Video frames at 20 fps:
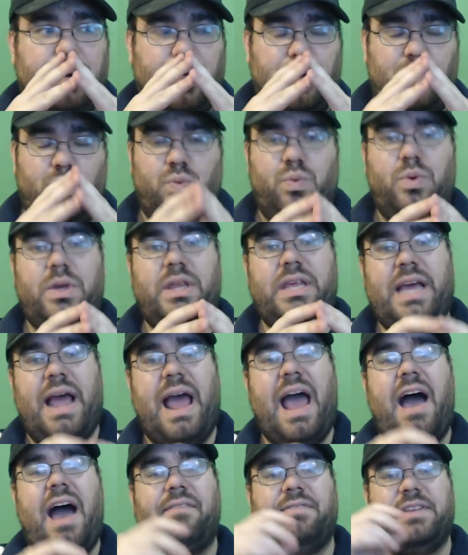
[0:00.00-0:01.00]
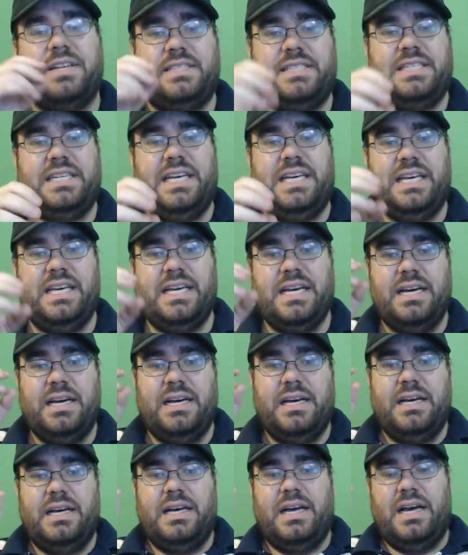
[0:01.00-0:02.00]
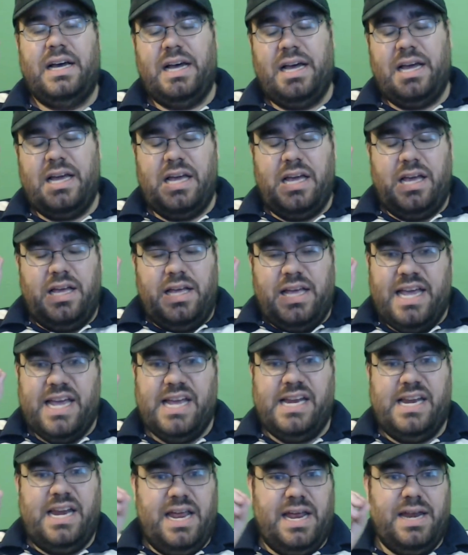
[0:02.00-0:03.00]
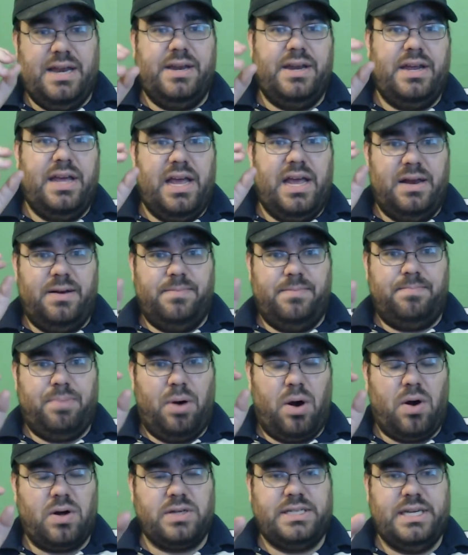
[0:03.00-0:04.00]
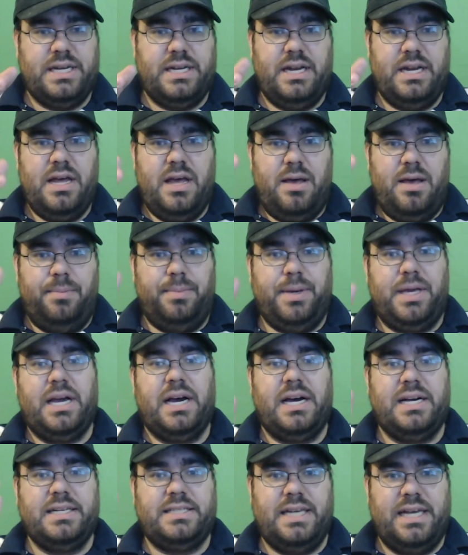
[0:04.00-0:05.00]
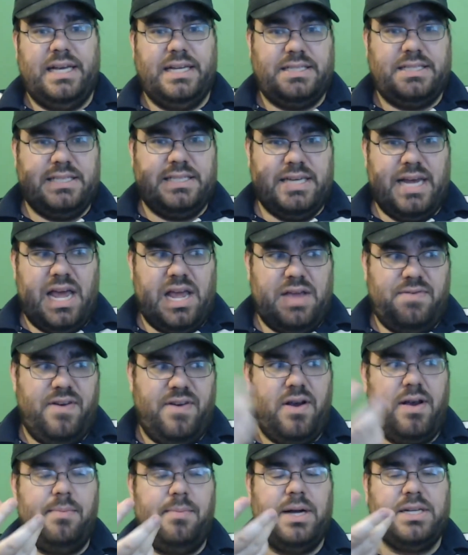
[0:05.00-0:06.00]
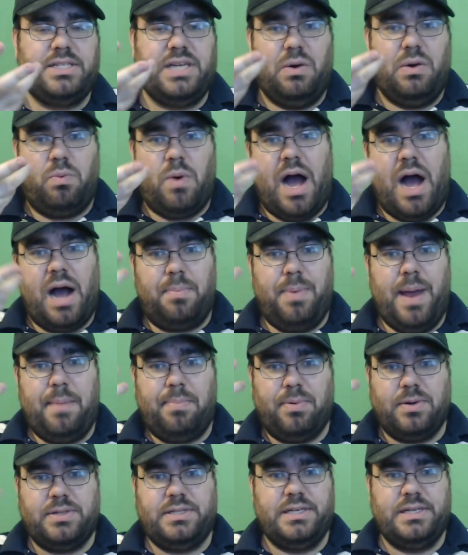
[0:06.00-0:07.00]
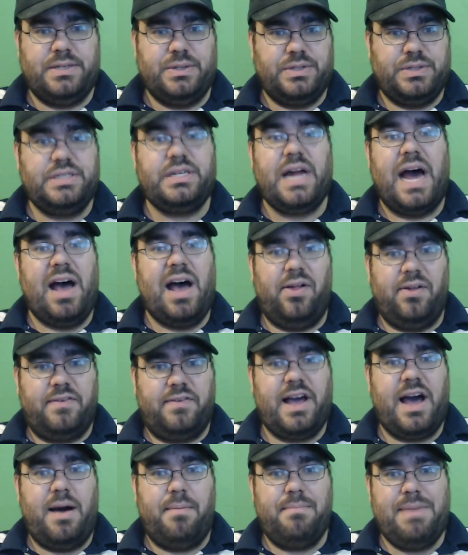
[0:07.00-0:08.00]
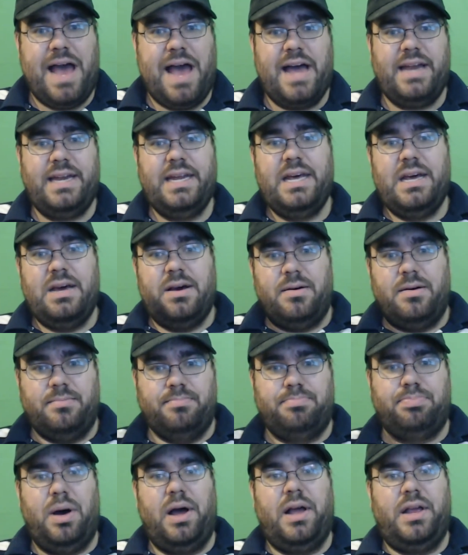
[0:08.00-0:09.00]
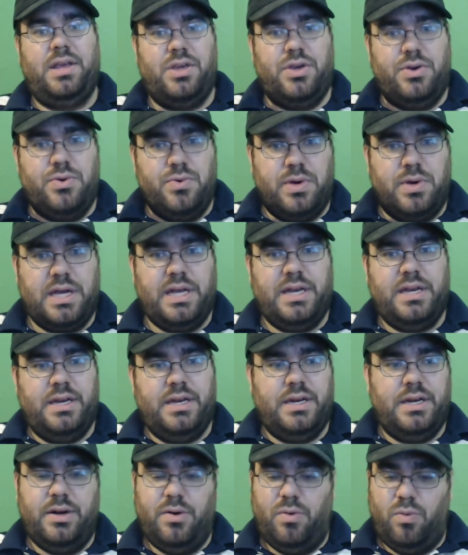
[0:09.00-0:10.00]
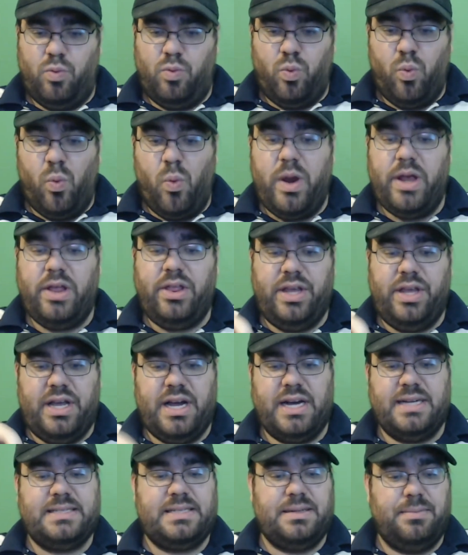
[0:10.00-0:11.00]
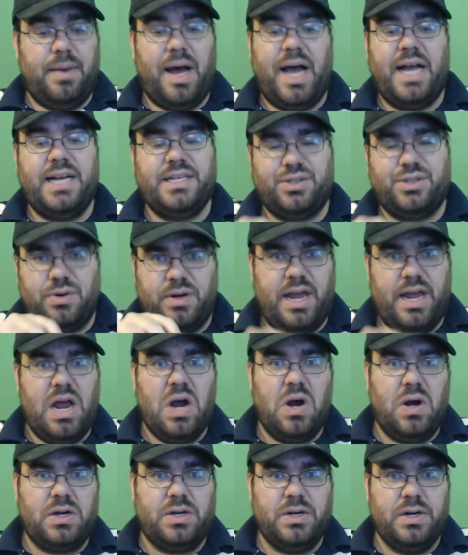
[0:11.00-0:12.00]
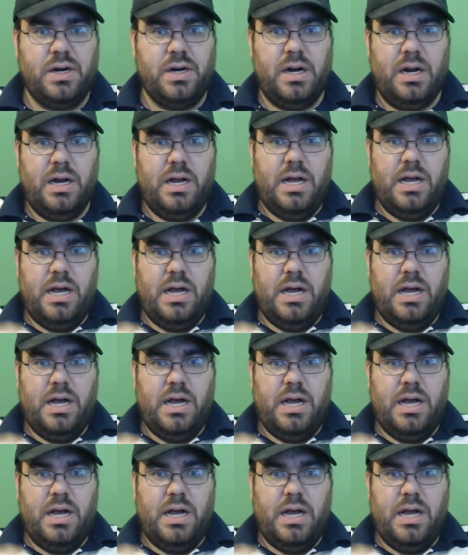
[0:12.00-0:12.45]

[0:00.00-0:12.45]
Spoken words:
you really have to see it in person, because it's very much a rock, paper, scissors style of combat, but you can really customize your character